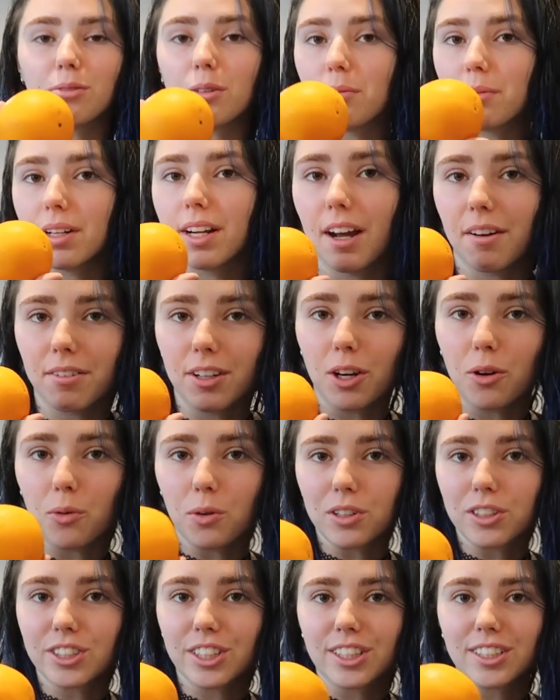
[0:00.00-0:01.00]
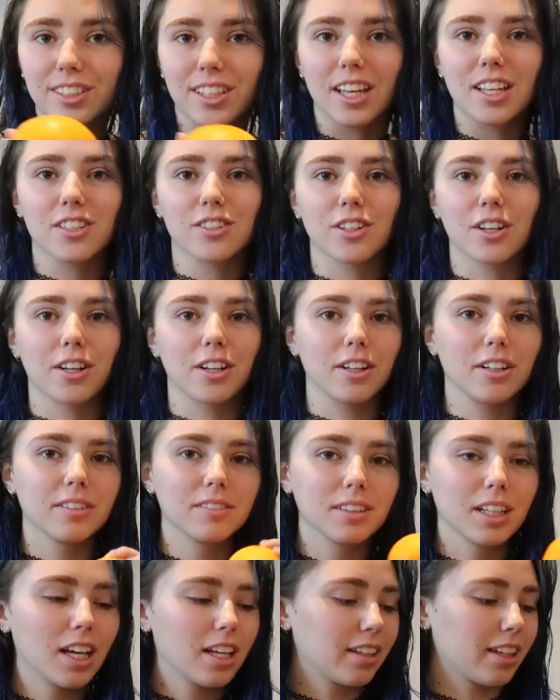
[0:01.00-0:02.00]
We've been having oranges as our
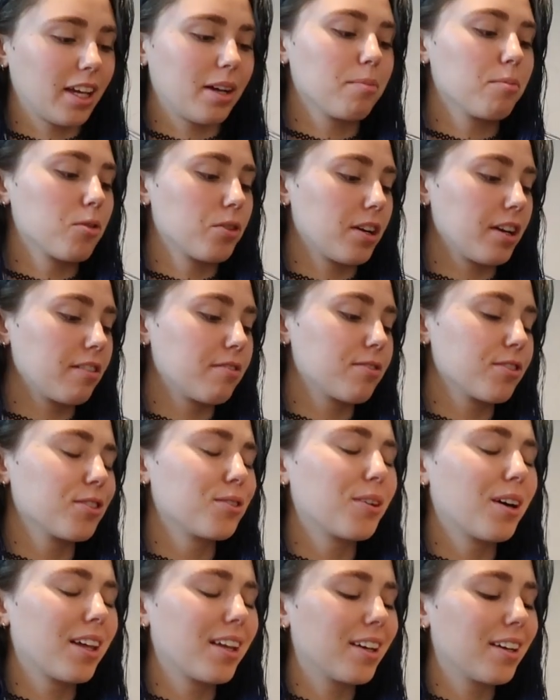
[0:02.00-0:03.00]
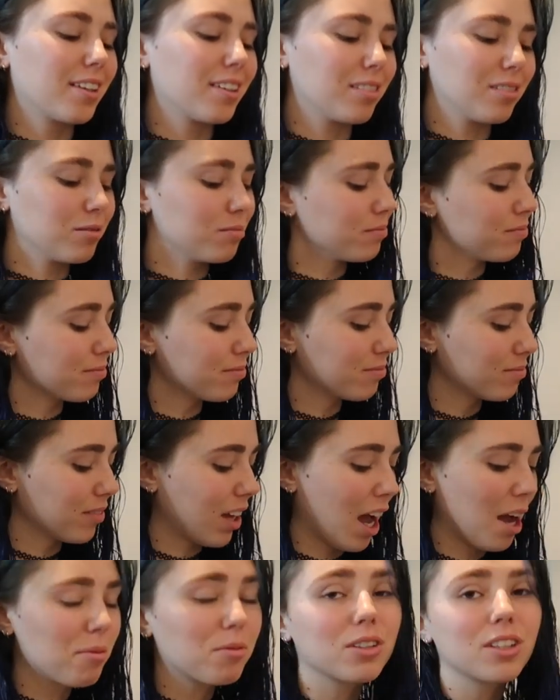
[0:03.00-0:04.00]
like morning fruit and
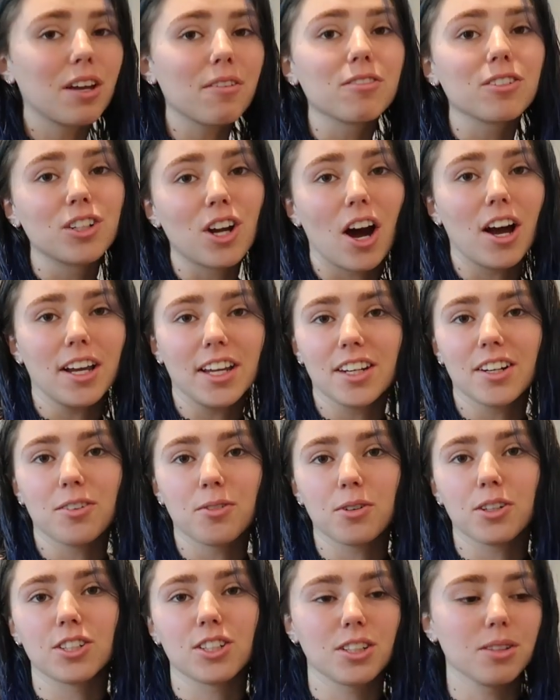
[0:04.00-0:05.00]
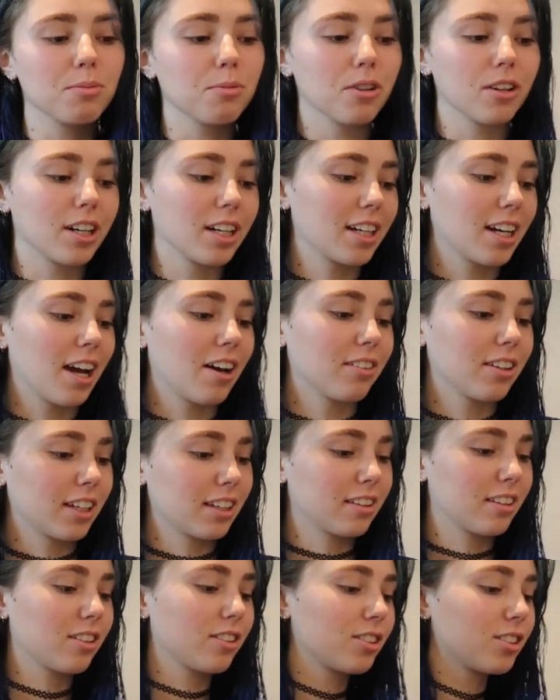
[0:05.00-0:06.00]
I will never not eat an orange in the morning now.
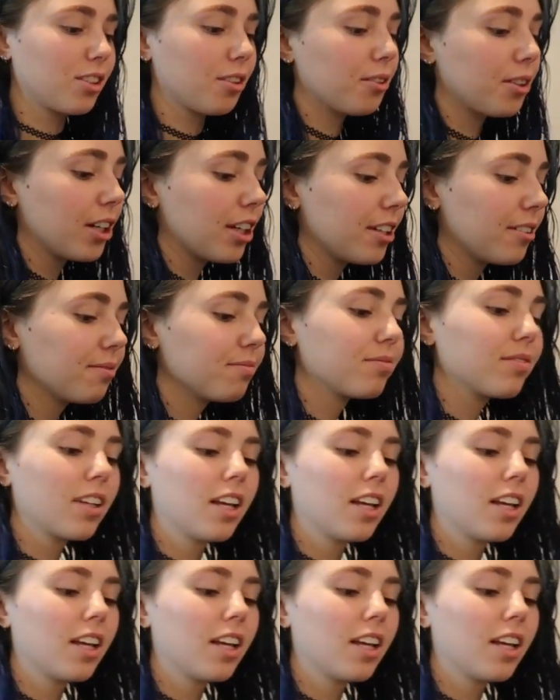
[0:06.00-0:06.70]
Like, they're so good.